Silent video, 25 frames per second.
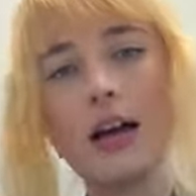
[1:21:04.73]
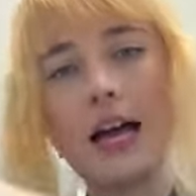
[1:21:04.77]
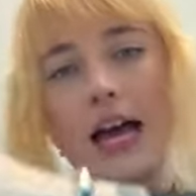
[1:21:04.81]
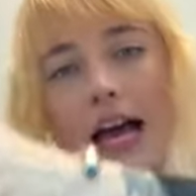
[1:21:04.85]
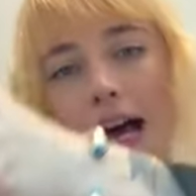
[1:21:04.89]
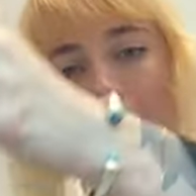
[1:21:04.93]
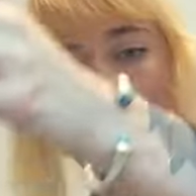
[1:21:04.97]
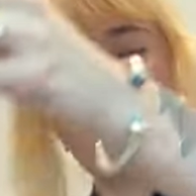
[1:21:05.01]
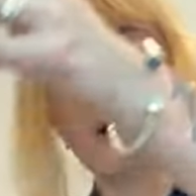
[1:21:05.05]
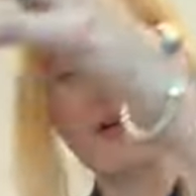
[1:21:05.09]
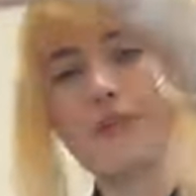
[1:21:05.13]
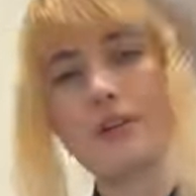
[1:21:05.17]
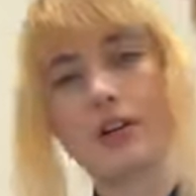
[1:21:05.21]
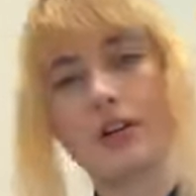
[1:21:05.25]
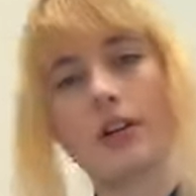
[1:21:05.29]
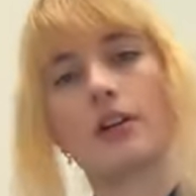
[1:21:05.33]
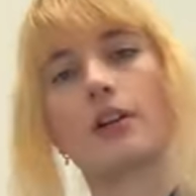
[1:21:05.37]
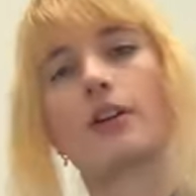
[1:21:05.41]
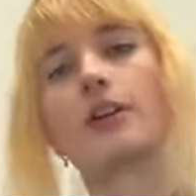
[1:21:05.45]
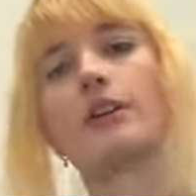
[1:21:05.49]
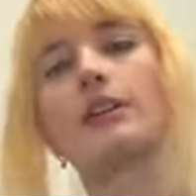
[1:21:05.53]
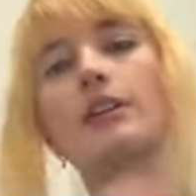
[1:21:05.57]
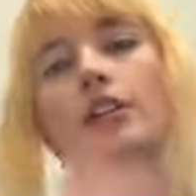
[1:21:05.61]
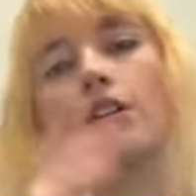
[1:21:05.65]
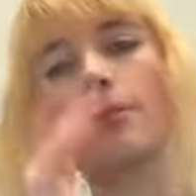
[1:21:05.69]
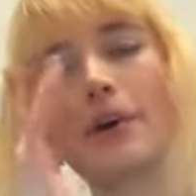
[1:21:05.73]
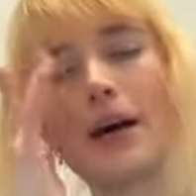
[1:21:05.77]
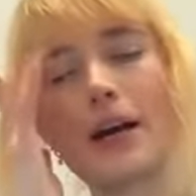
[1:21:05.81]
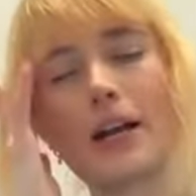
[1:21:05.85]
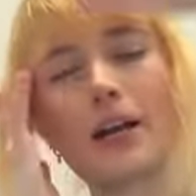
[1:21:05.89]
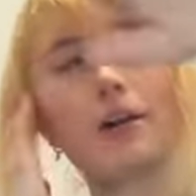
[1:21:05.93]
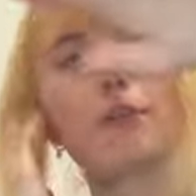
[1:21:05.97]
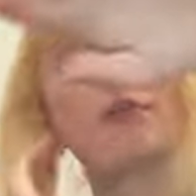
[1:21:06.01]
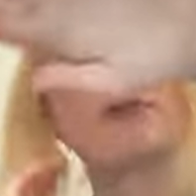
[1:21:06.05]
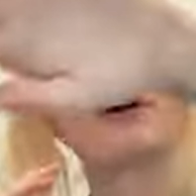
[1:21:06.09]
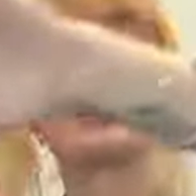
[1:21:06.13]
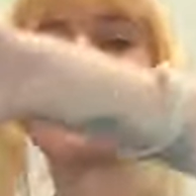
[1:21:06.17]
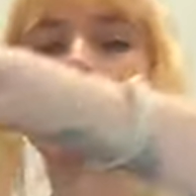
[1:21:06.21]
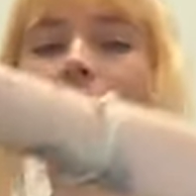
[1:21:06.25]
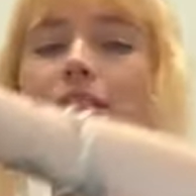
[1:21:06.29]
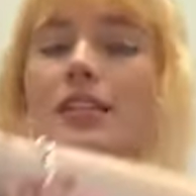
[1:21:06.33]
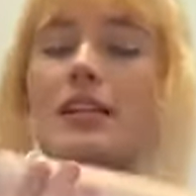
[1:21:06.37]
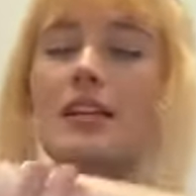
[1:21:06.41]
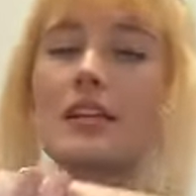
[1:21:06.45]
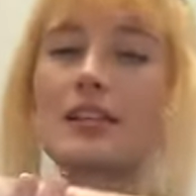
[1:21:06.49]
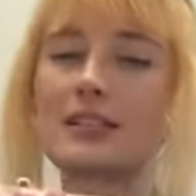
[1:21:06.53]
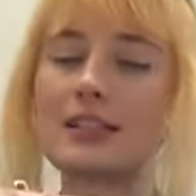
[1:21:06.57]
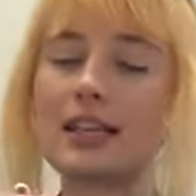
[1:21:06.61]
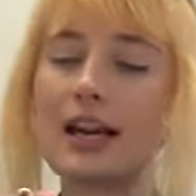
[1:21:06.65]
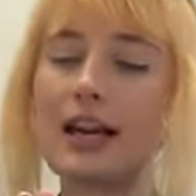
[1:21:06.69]
However, no matter what
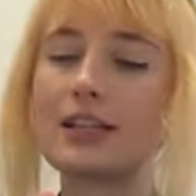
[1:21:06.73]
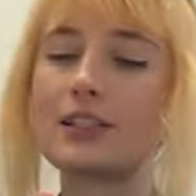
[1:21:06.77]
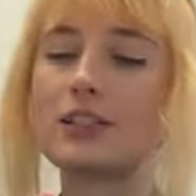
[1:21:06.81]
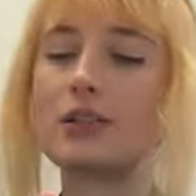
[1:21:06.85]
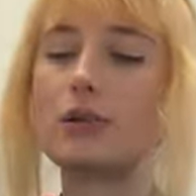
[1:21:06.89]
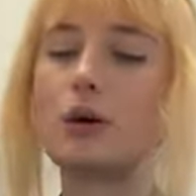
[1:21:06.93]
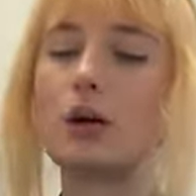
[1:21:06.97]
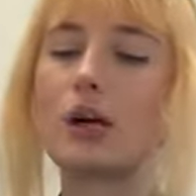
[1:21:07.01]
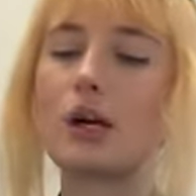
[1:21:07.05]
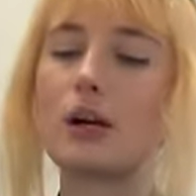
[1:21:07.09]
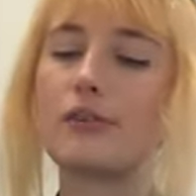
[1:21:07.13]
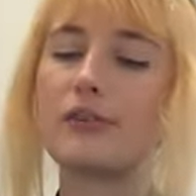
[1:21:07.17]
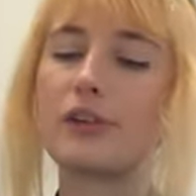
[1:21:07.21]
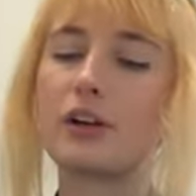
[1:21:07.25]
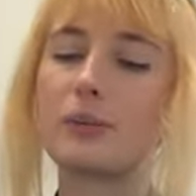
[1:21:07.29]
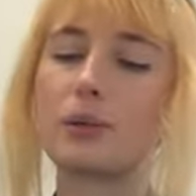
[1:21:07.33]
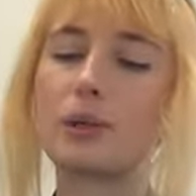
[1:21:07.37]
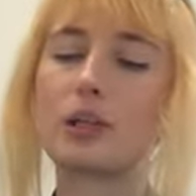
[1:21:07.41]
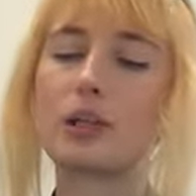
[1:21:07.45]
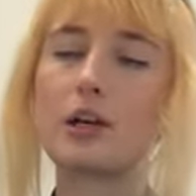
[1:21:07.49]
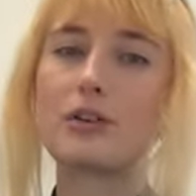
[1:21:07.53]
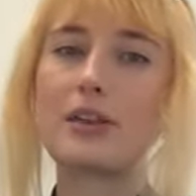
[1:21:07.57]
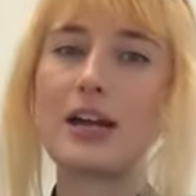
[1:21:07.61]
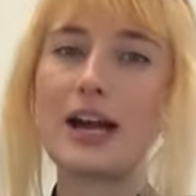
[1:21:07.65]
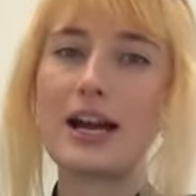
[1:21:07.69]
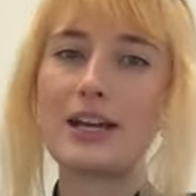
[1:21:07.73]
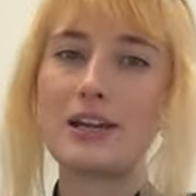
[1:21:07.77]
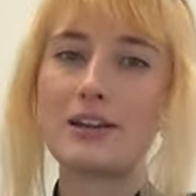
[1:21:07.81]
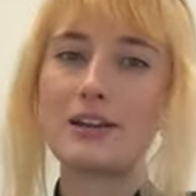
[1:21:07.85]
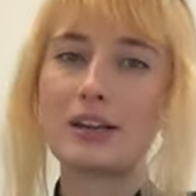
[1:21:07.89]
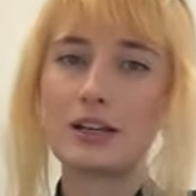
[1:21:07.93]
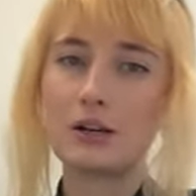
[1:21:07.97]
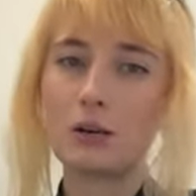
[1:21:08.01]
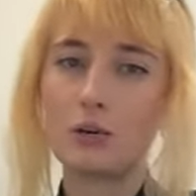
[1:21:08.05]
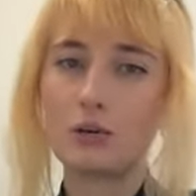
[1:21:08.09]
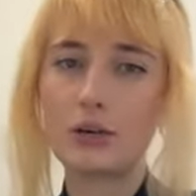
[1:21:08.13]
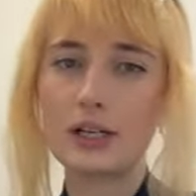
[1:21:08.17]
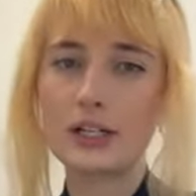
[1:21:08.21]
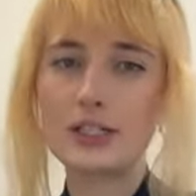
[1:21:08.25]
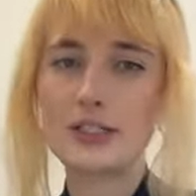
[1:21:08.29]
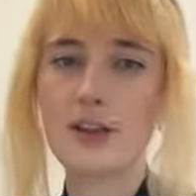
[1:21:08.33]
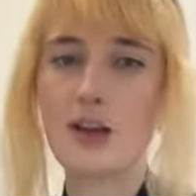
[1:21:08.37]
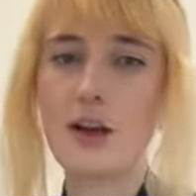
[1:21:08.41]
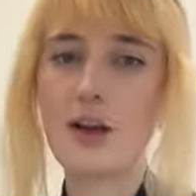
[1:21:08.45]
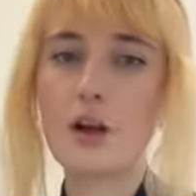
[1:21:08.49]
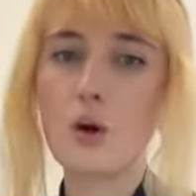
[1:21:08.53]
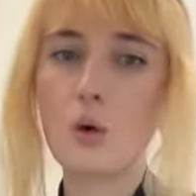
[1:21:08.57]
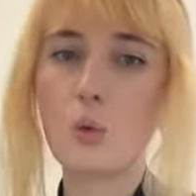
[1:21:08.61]
size you are, if you're below that, you can always